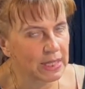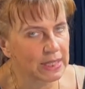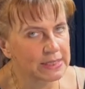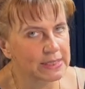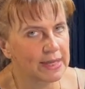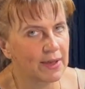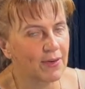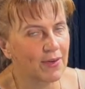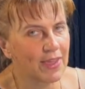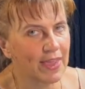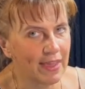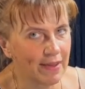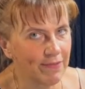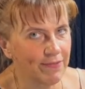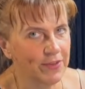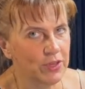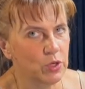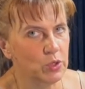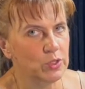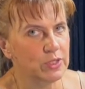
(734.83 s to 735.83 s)
So
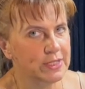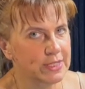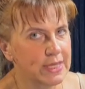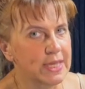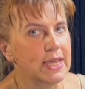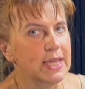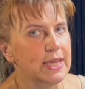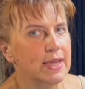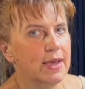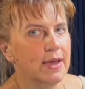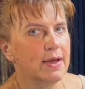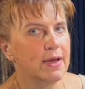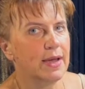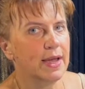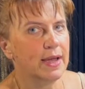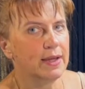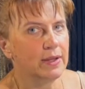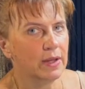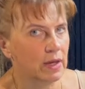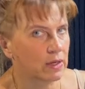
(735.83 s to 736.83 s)
if you see
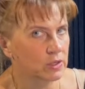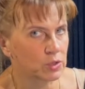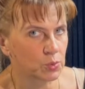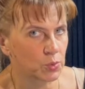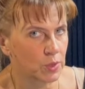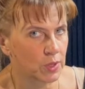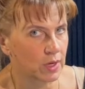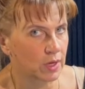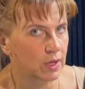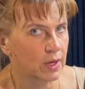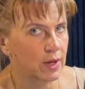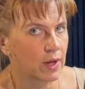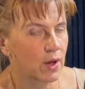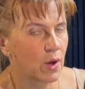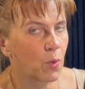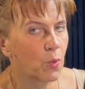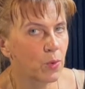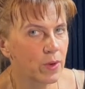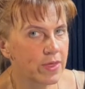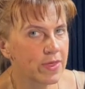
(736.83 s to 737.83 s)
an artwork
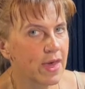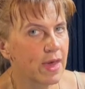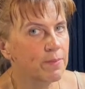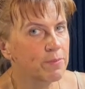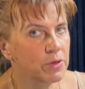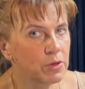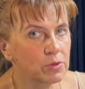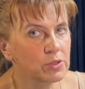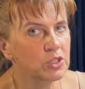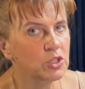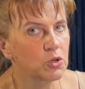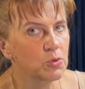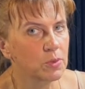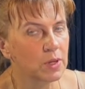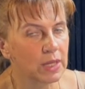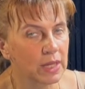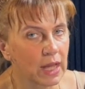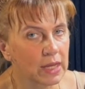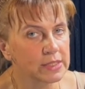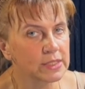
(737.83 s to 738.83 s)
with a museum
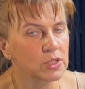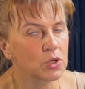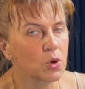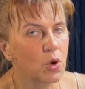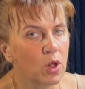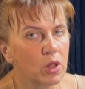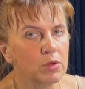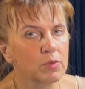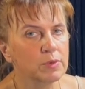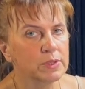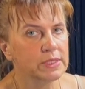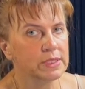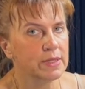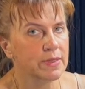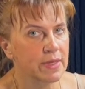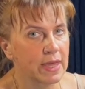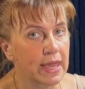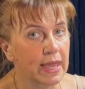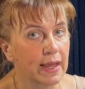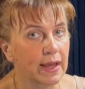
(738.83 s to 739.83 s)
glass, you always
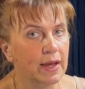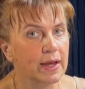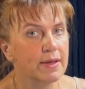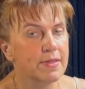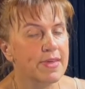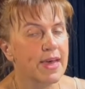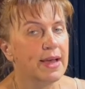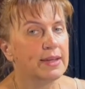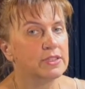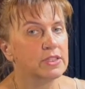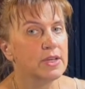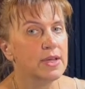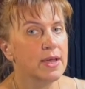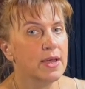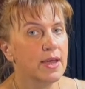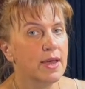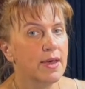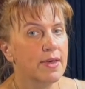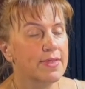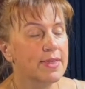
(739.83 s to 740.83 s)
think that
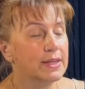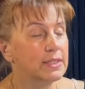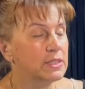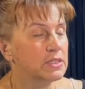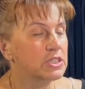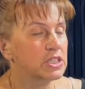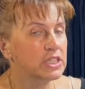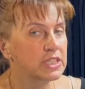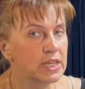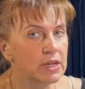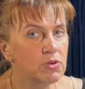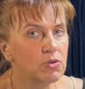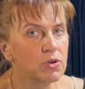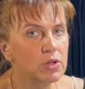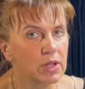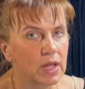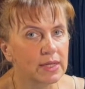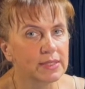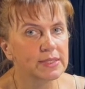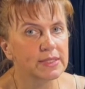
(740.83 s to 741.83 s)
there is no
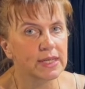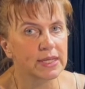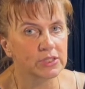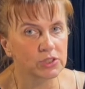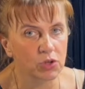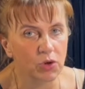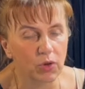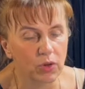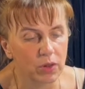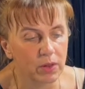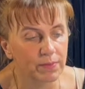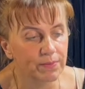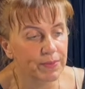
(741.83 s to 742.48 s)
glass at all.